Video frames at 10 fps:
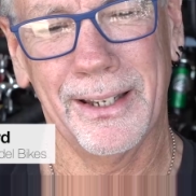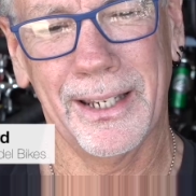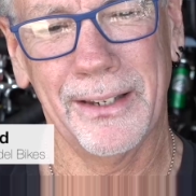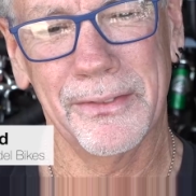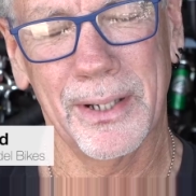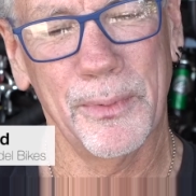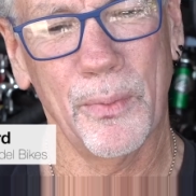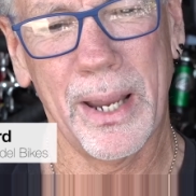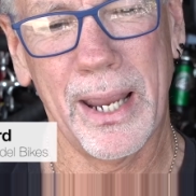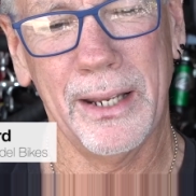I gave some
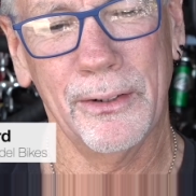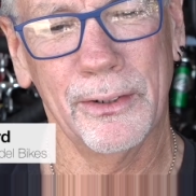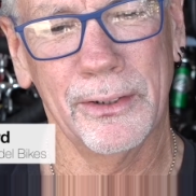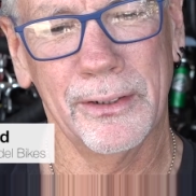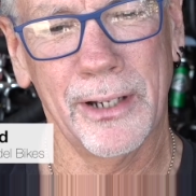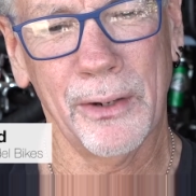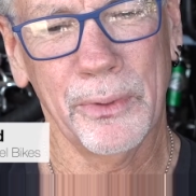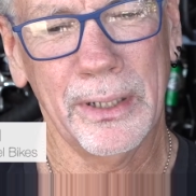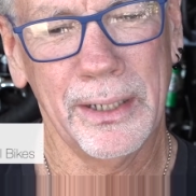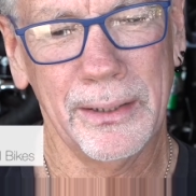away, not
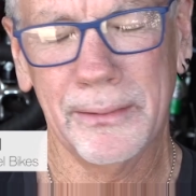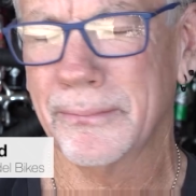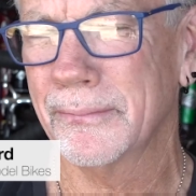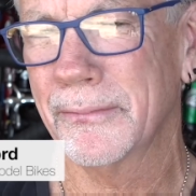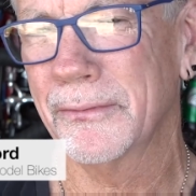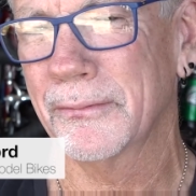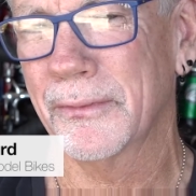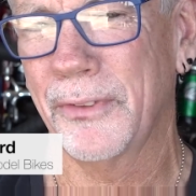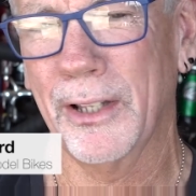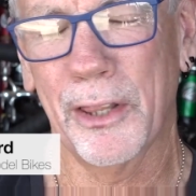really
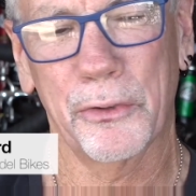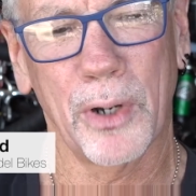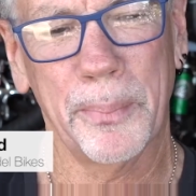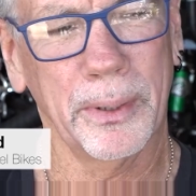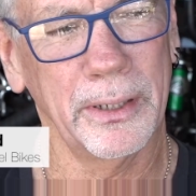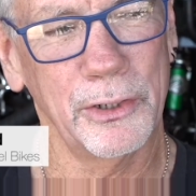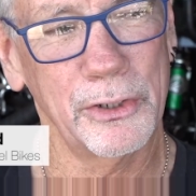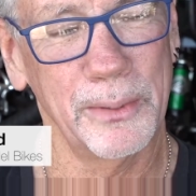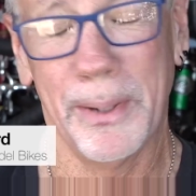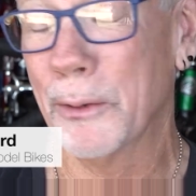philanthropically,
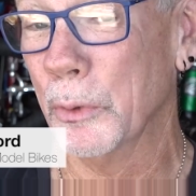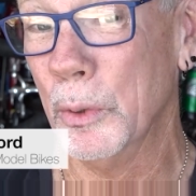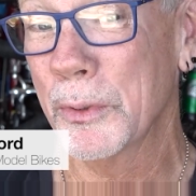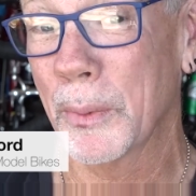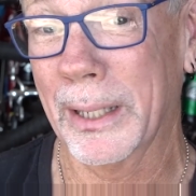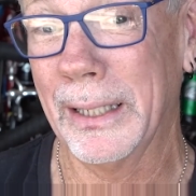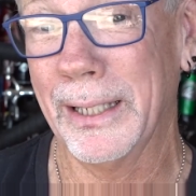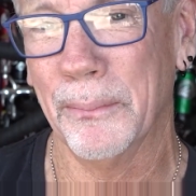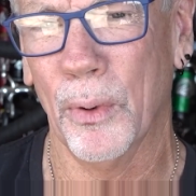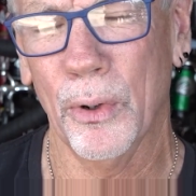just to make room so I could
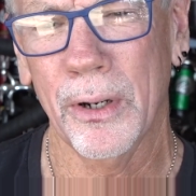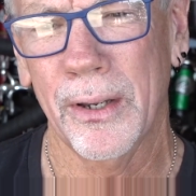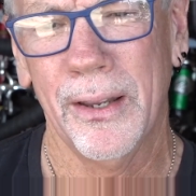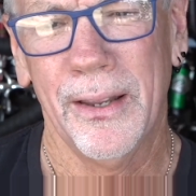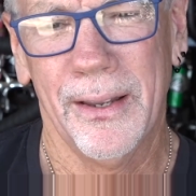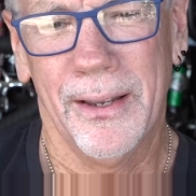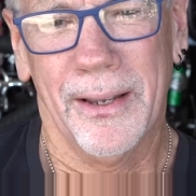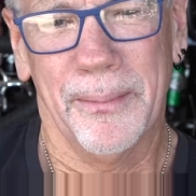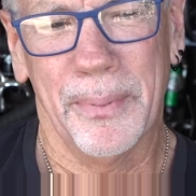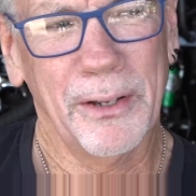get more.
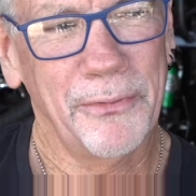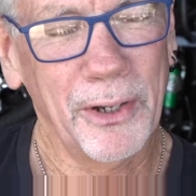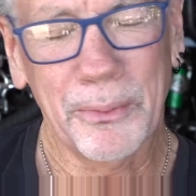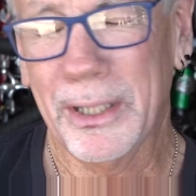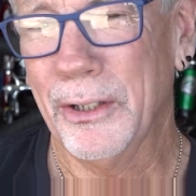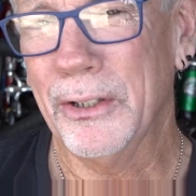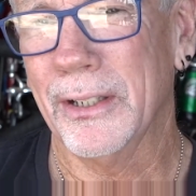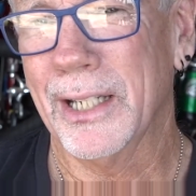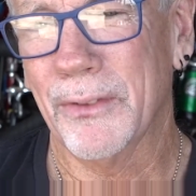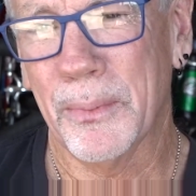But it felt really good
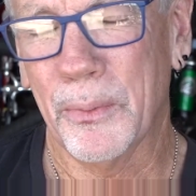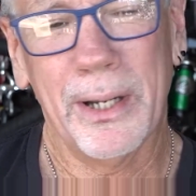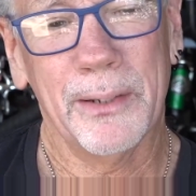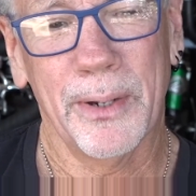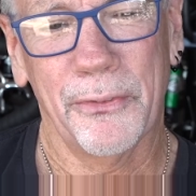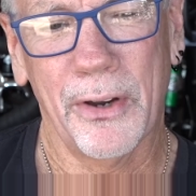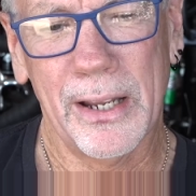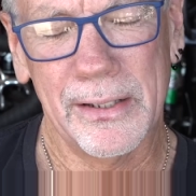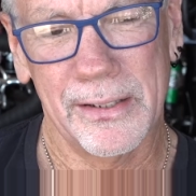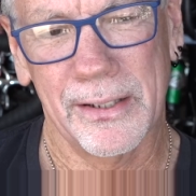to give them away to my
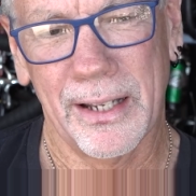friends.